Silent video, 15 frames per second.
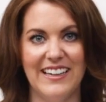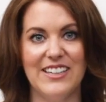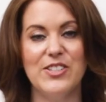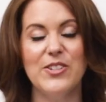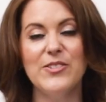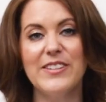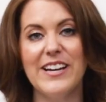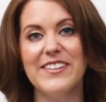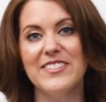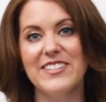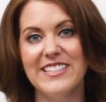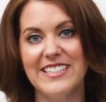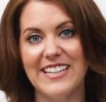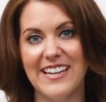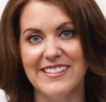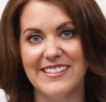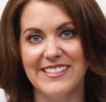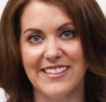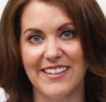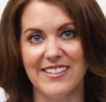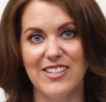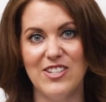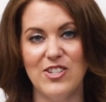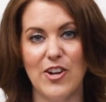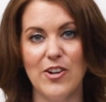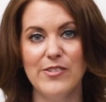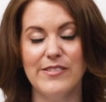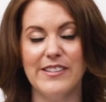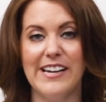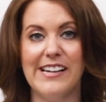A two thousand ten study
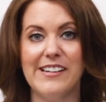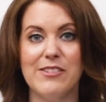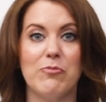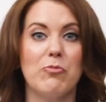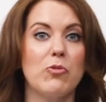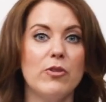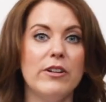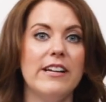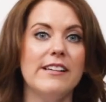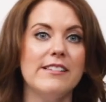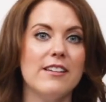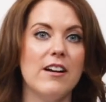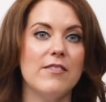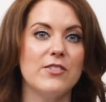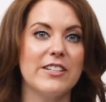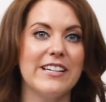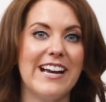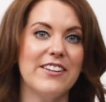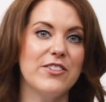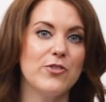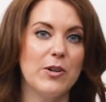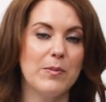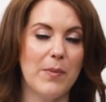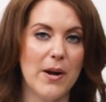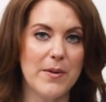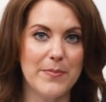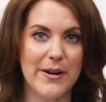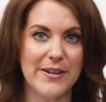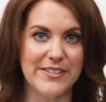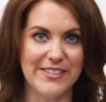showed that three years after gastric
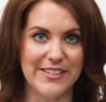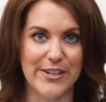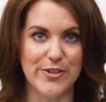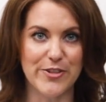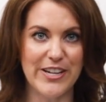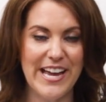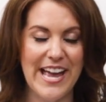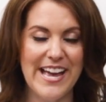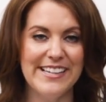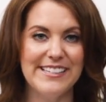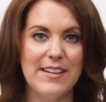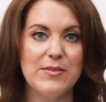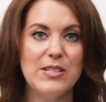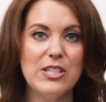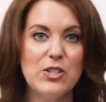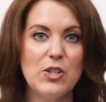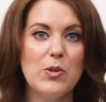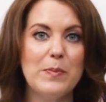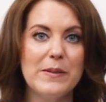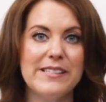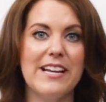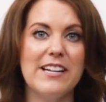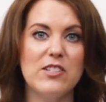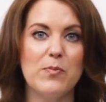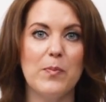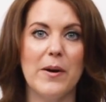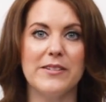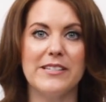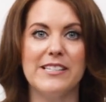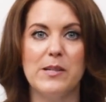bypass surgery, seventy-two percent
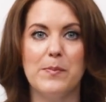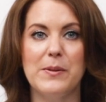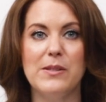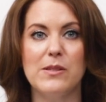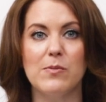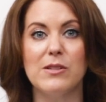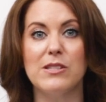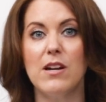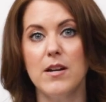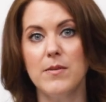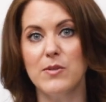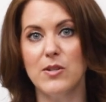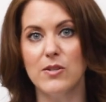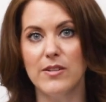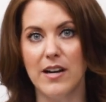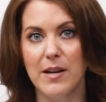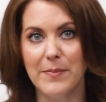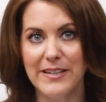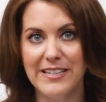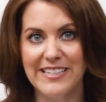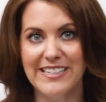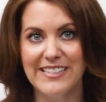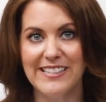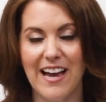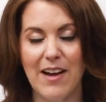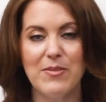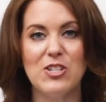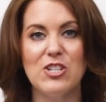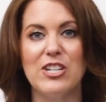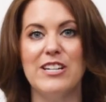of participants with type two diabetes
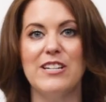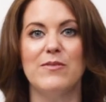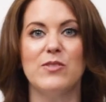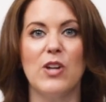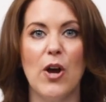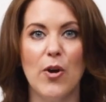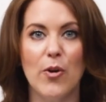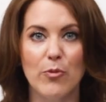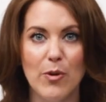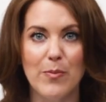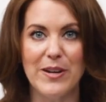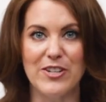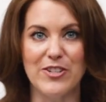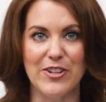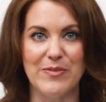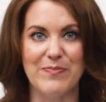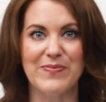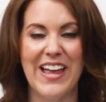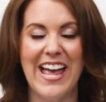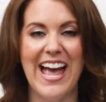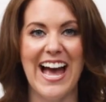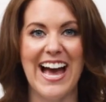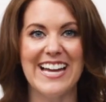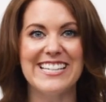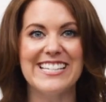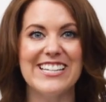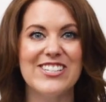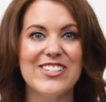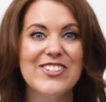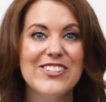have achieved remission.
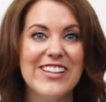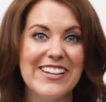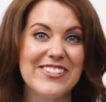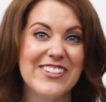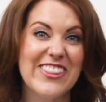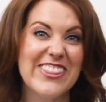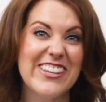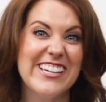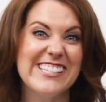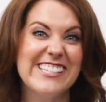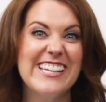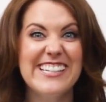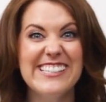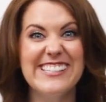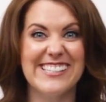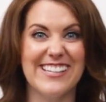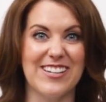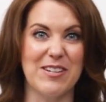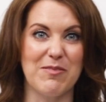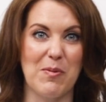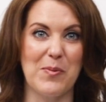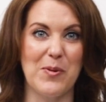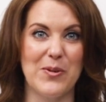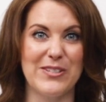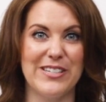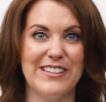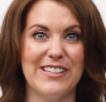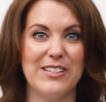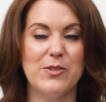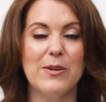And a two thousand thirteen study
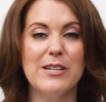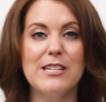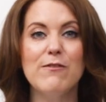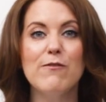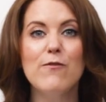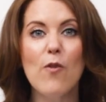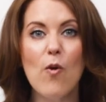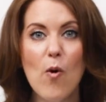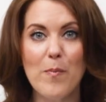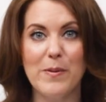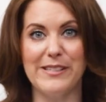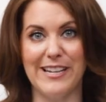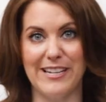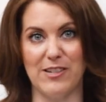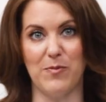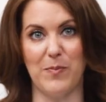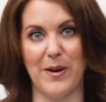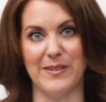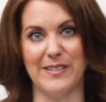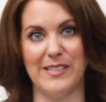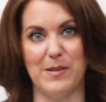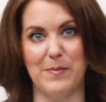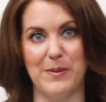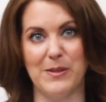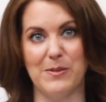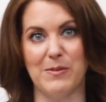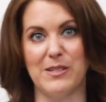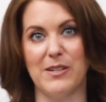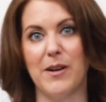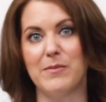reported that twenty-four percent of
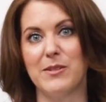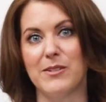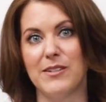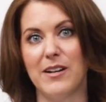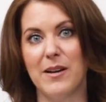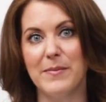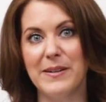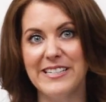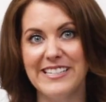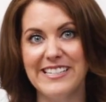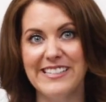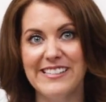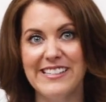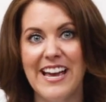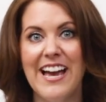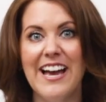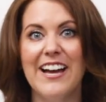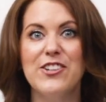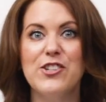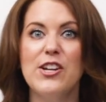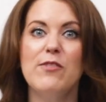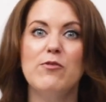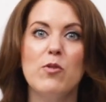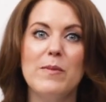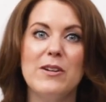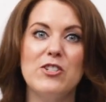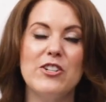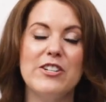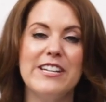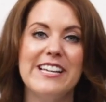participants with type two diabetes achieved
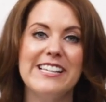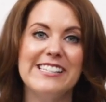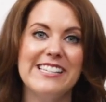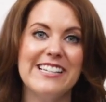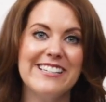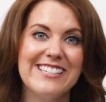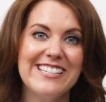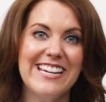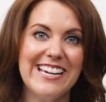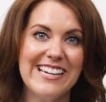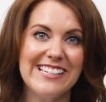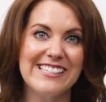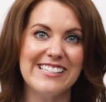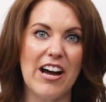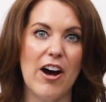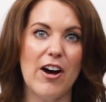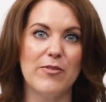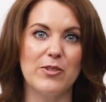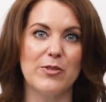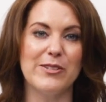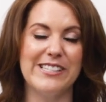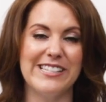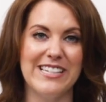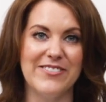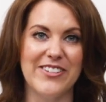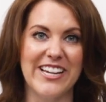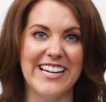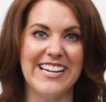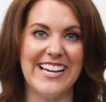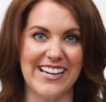remission six years after
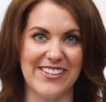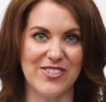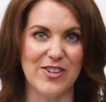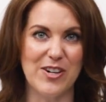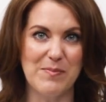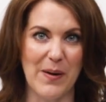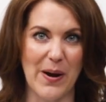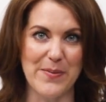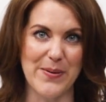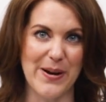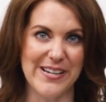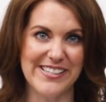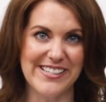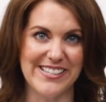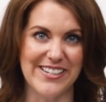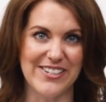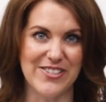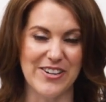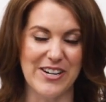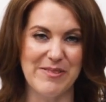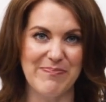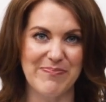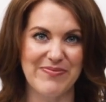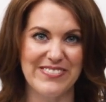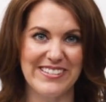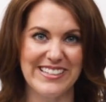receiving gastric bypass surgery.